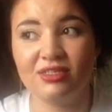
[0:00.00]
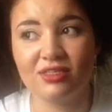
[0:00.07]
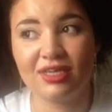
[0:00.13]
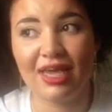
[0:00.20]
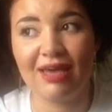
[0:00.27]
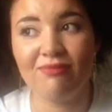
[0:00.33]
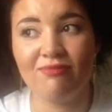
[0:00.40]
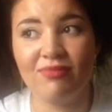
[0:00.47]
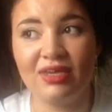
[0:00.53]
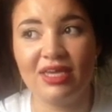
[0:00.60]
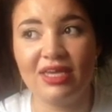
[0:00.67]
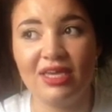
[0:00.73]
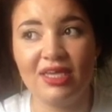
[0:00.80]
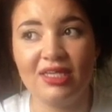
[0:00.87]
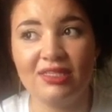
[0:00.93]
can
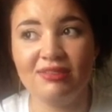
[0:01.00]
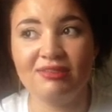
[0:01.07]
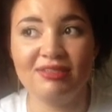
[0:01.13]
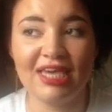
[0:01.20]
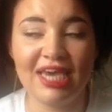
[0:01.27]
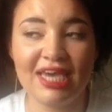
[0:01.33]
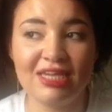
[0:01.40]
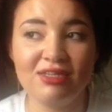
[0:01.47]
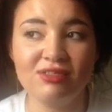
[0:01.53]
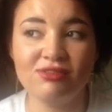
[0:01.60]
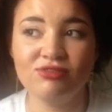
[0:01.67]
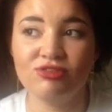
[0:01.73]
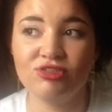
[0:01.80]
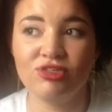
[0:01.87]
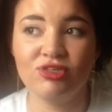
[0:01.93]
be
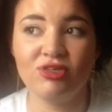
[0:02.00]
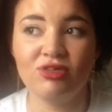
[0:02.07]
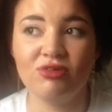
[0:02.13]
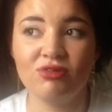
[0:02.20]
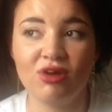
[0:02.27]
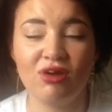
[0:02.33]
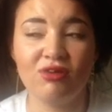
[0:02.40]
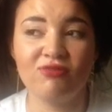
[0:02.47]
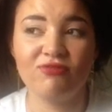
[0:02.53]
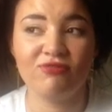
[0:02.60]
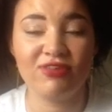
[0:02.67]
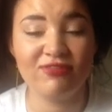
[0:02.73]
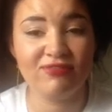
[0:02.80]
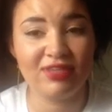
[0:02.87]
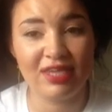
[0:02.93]
£10 to
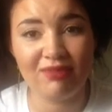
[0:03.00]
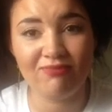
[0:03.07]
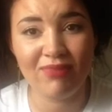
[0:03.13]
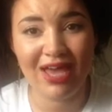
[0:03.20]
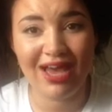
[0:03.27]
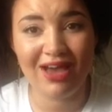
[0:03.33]
£15.